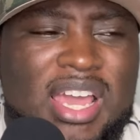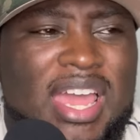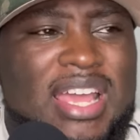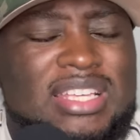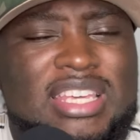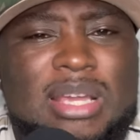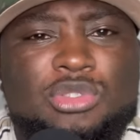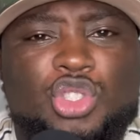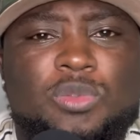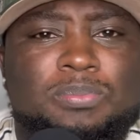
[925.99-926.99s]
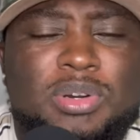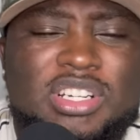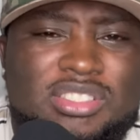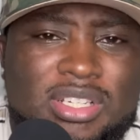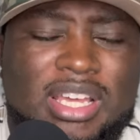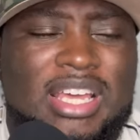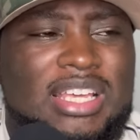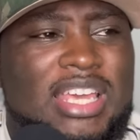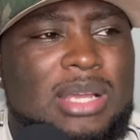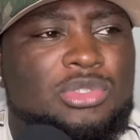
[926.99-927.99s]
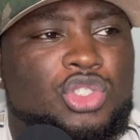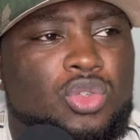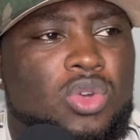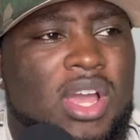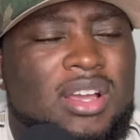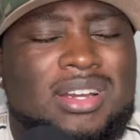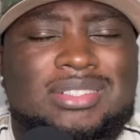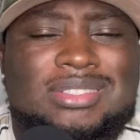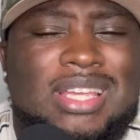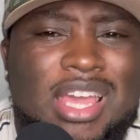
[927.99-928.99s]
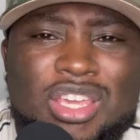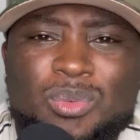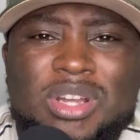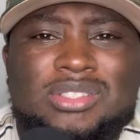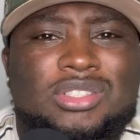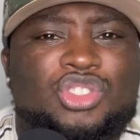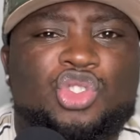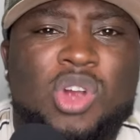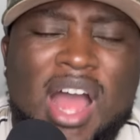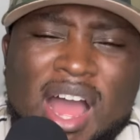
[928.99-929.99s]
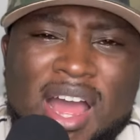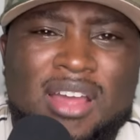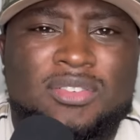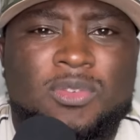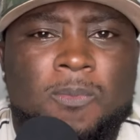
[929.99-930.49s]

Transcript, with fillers: it keeps you pushing it keeps you continuing to drive